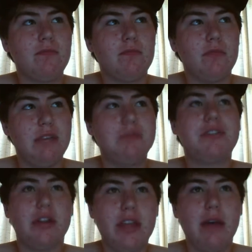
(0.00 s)
he was
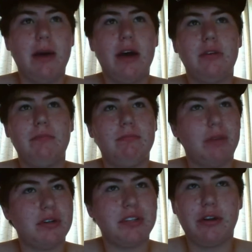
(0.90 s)
good in that battle.
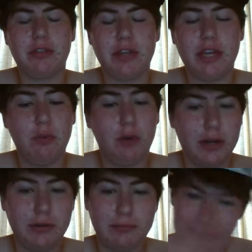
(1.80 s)
Personally, don't think he
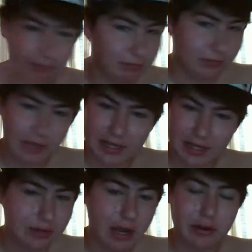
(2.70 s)
won. That
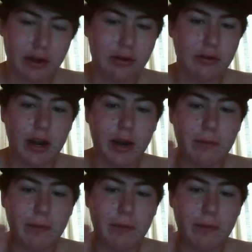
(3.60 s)
is neither here nor there.